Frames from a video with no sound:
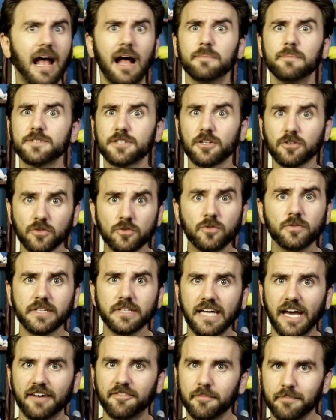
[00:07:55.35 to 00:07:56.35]

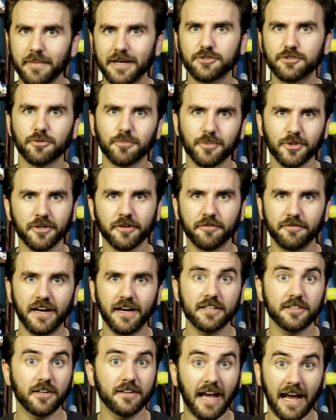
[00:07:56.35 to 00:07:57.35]
absolutely have a measurable
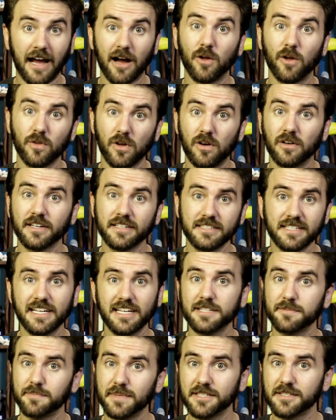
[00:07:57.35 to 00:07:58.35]
effect on how long it
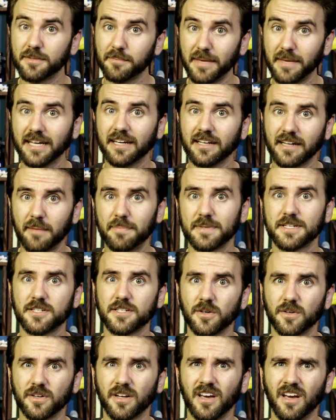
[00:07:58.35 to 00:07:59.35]
takes me to make an
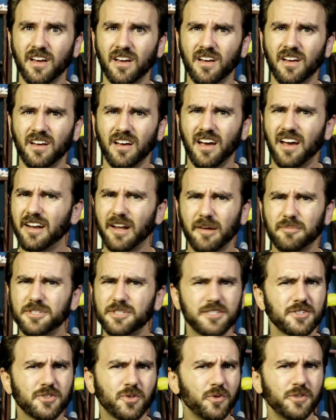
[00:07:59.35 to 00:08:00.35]
episode, and I'm just